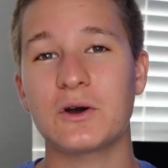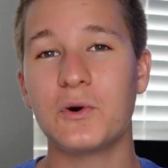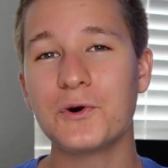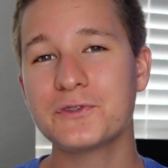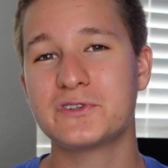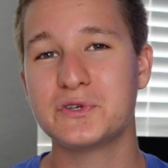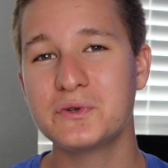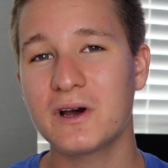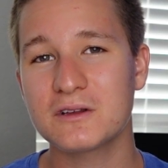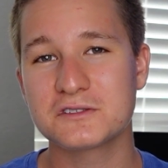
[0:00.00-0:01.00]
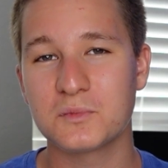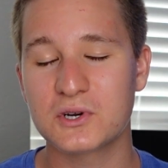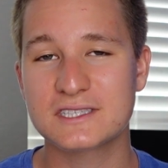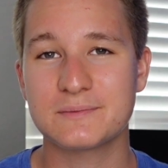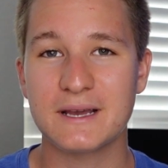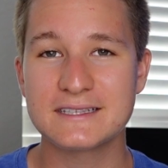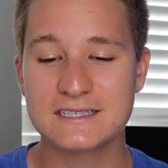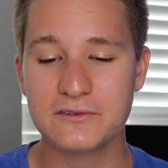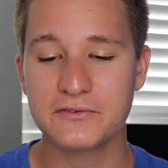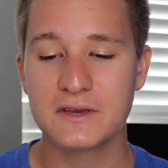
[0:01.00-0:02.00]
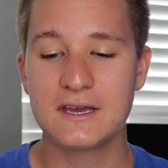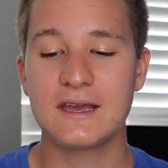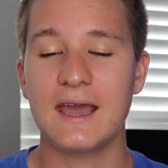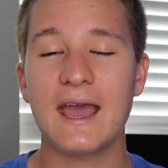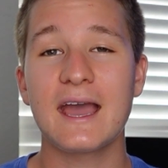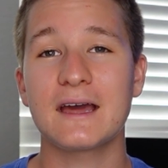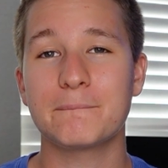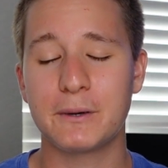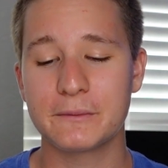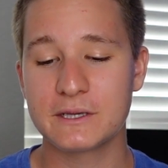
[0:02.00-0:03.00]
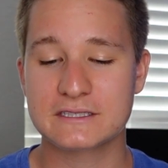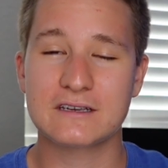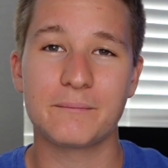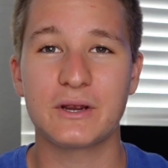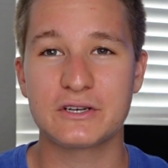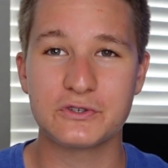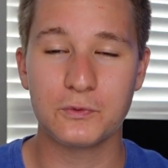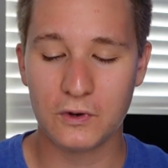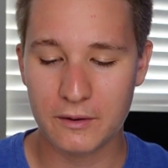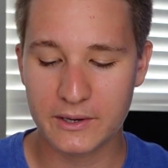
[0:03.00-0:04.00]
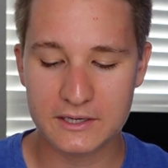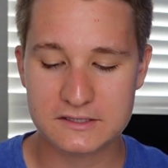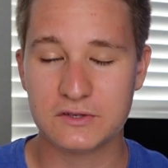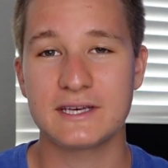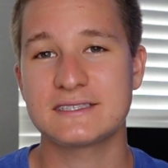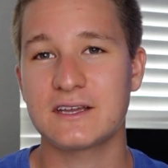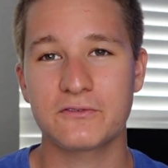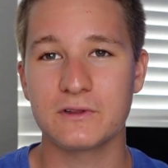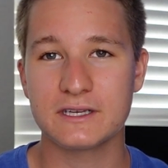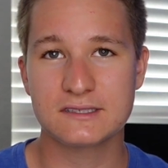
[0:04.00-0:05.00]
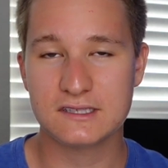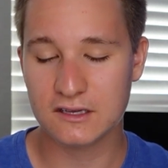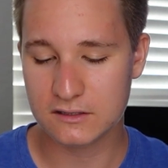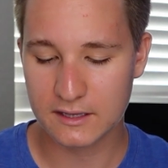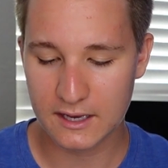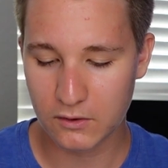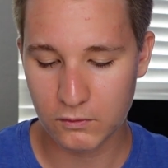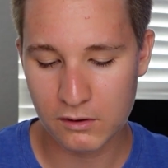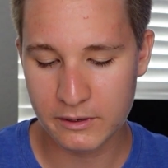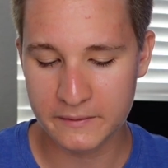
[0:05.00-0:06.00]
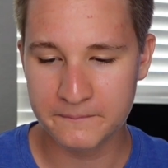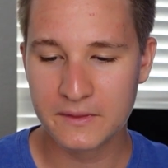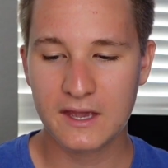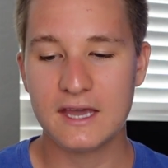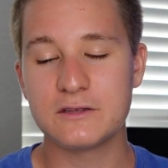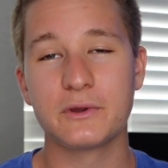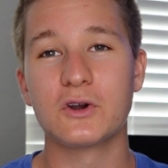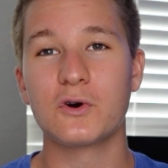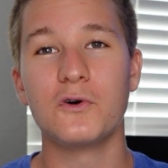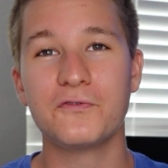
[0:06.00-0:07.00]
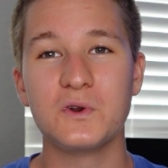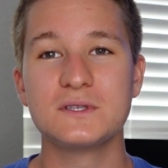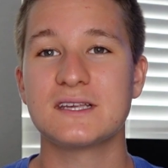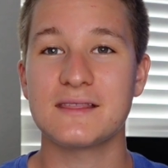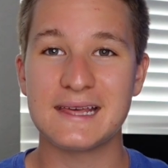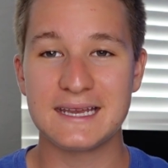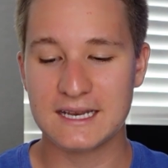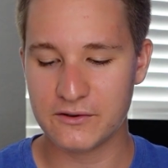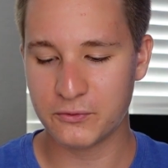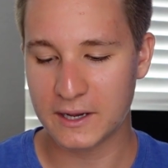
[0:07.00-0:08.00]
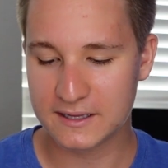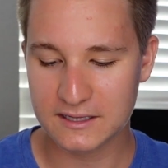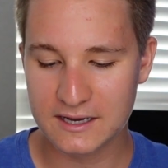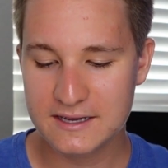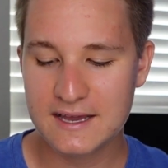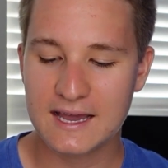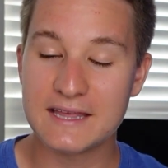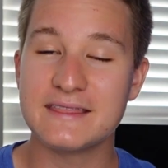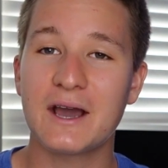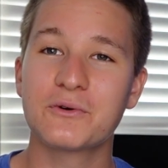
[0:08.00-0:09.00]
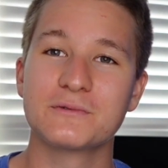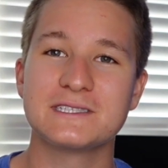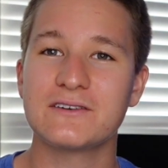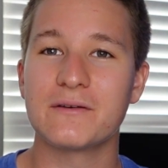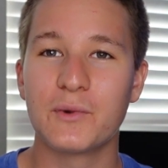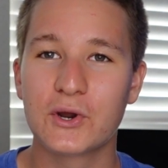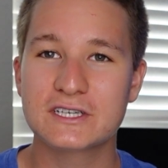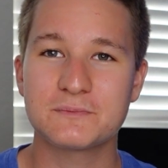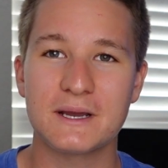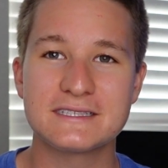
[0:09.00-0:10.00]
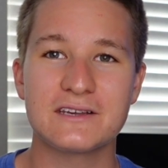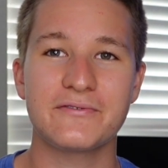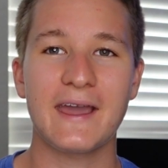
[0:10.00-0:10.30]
a whole two dollars more expensive at Publix compared to Walmart. So that's definitely a steal at Walmart. And then we go to Whole Foods, they did have White Claw, and that one was even more expensive